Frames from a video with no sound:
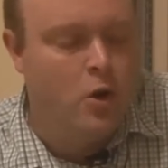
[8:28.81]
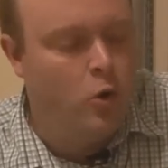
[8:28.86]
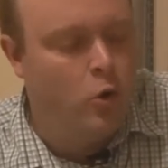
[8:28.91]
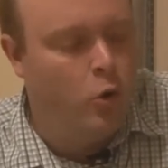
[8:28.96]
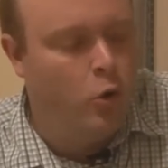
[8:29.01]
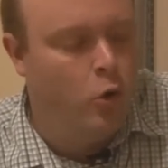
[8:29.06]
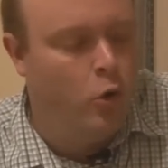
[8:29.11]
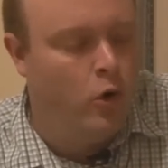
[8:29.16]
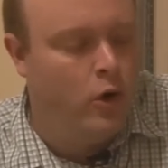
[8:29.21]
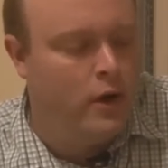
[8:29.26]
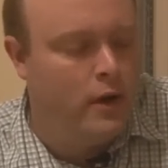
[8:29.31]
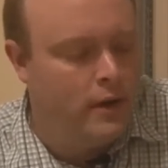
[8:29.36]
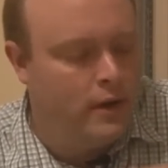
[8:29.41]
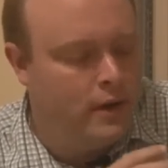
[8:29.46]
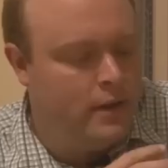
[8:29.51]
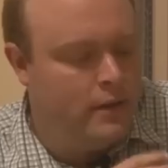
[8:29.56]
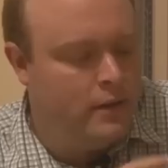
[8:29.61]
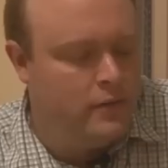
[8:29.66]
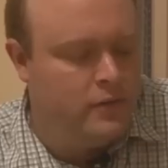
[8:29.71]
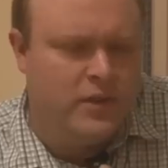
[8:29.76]
or
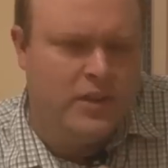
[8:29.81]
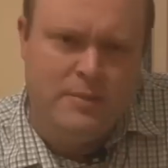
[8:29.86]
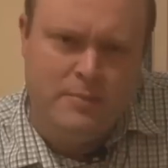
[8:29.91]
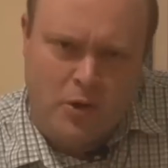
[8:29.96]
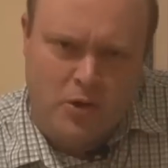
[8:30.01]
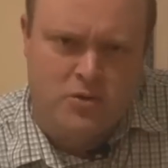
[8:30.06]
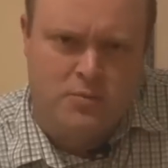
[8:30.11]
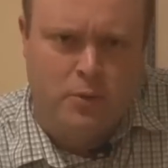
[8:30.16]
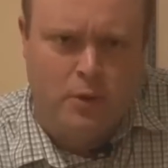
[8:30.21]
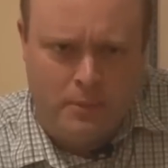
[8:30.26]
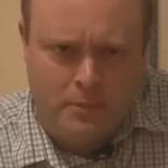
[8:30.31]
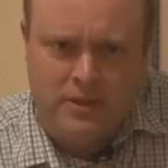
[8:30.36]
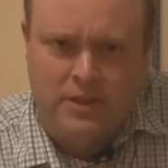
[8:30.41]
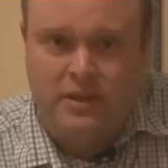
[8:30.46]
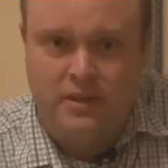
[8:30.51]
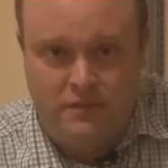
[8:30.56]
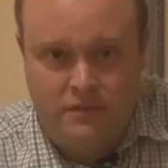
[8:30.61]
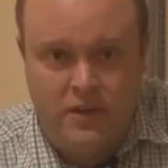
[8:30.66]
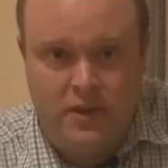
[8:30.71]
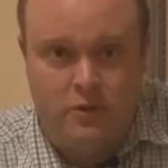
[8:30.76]
the most popular
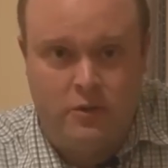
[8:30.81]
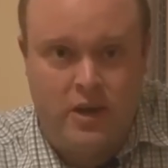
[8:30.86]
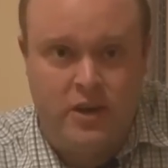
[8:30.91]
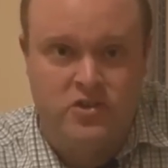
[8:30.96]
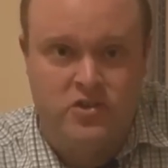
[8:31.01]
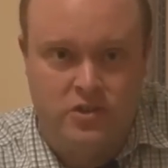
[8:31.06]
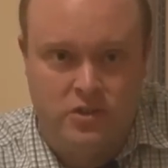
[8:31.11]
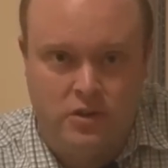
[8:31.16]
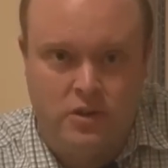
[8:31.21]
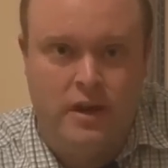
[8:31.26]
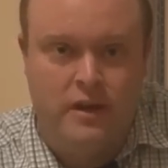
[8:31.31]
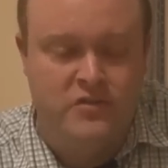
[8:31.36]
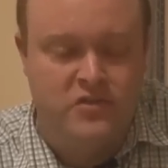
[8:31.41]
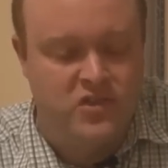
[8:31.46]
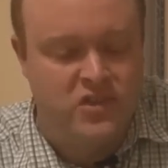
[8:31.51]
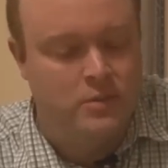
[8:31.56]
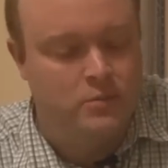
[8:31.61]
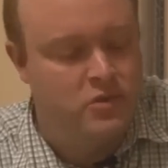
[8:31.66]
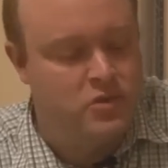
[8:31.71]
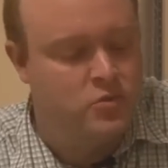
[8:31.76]
configuration that I've
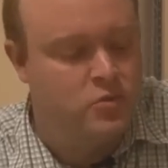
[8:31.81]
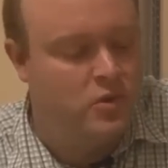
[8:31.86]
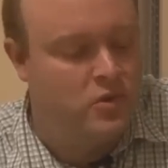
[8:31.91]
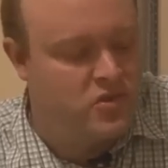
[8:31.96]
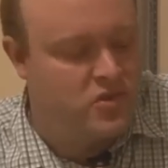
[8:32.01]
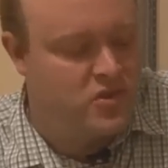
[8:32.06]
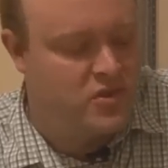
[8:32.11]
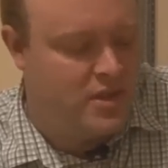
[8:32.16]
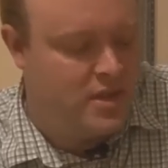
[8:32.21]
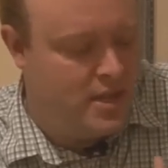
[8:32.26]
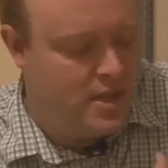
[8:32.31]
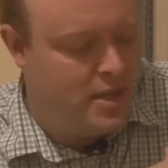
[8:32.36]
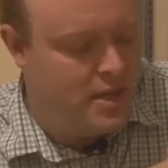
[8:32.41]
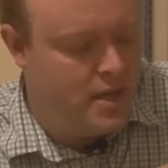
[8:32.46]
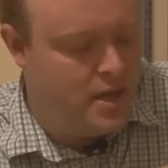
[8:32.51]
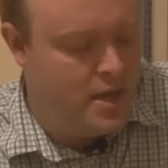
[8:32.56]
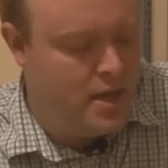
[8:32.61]
seen, which was the